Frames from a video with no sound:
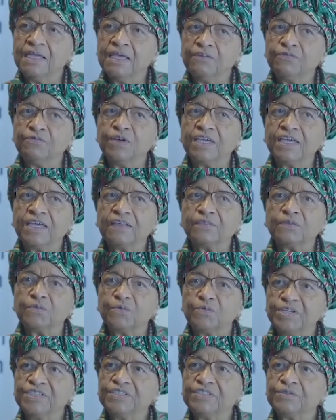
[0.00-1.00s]
if we get the
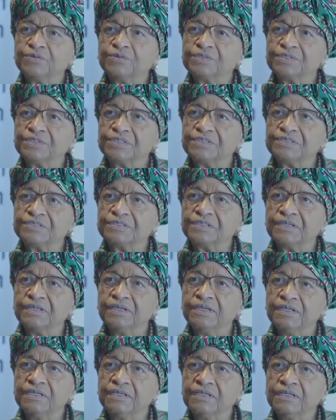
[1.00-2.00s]
resources
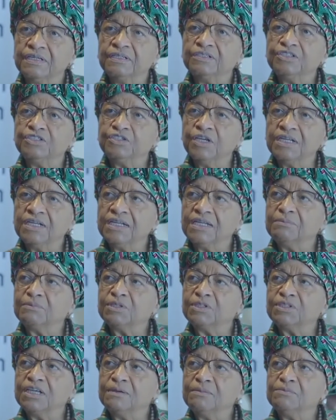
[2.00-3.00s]
to
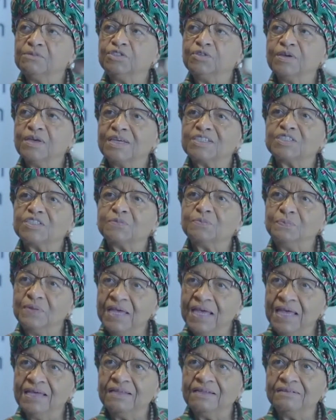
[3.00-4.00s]
enable them to
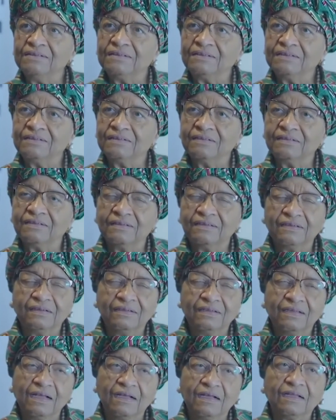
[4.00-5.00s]
expand
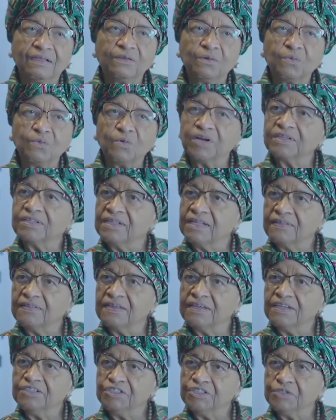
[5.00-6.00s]
the work that
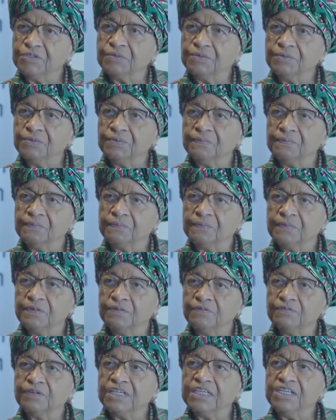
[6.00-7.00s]
they do
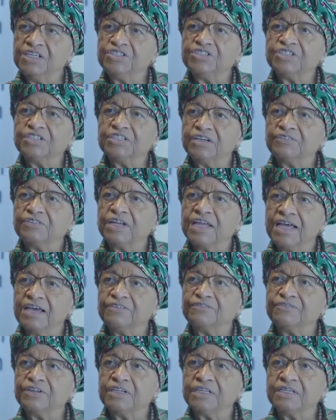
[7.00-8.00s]
for each and every
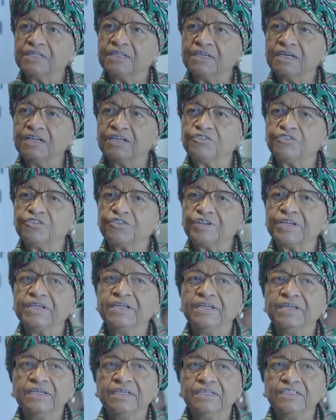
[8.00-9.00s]
African country
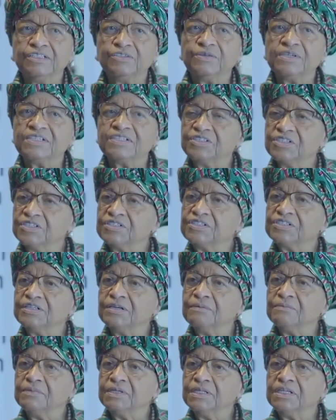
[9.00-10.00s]
to assist
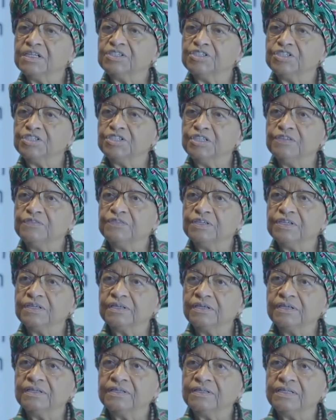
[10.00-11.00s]
them in achieving
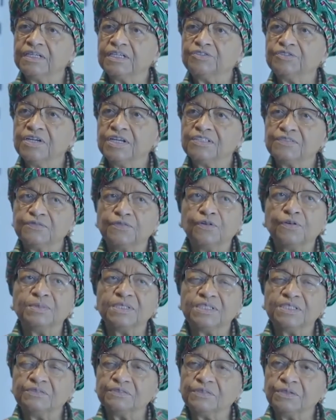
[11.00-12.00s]
their
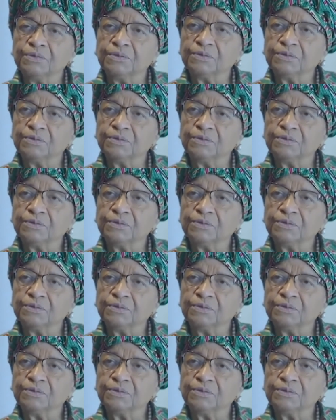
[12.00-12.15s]
transformative